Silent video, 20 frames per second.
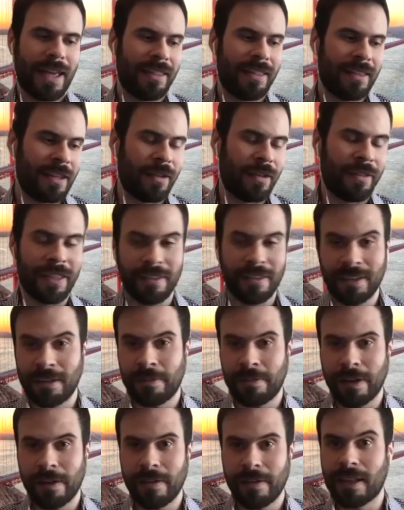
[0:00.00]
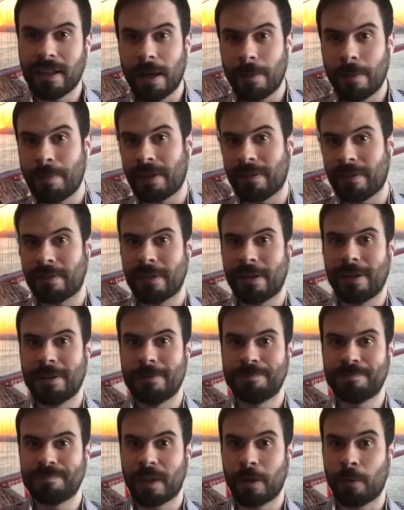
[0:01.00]
And this can vary a lot based
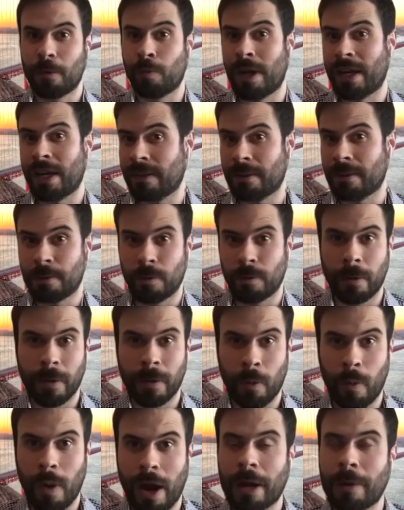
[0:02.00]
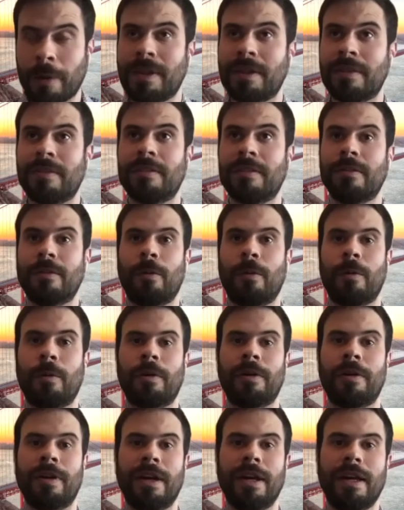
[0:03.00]
on regulatory requirements
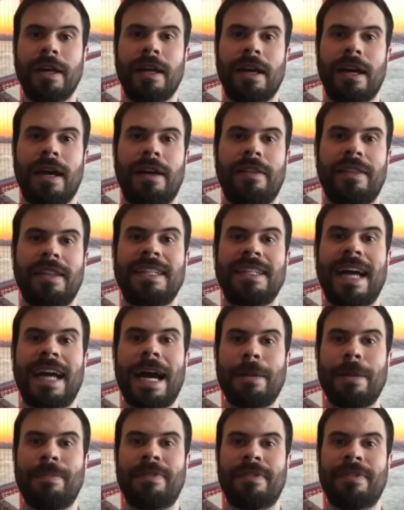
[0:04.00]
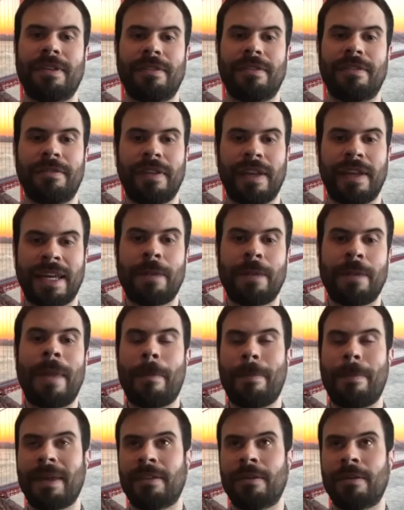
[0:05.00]
or the types of, again,
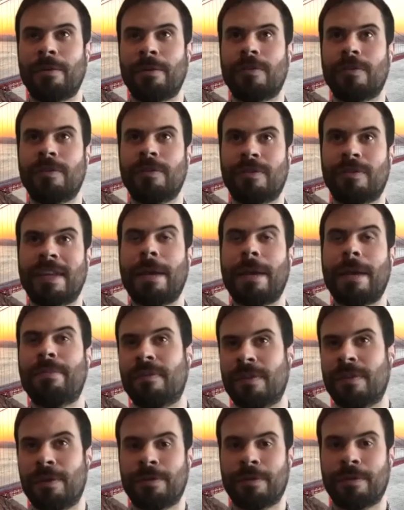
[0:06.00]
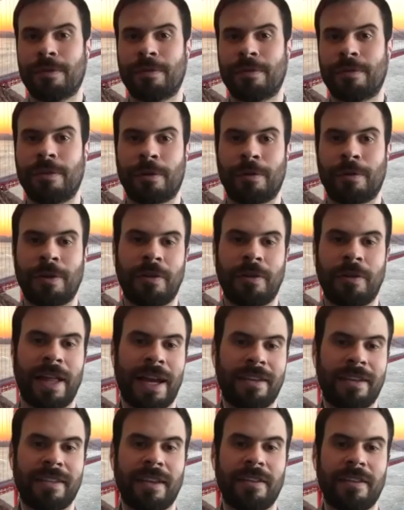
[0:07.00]
mapping those types of users to their critical
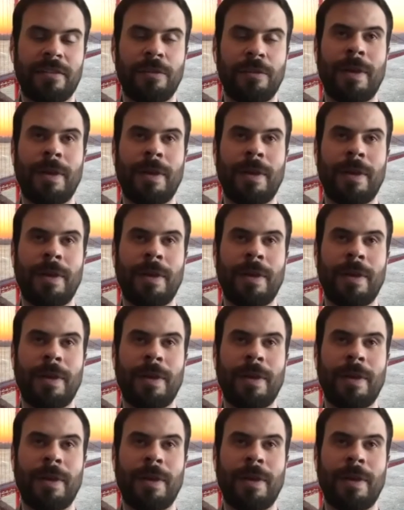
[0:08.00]
access.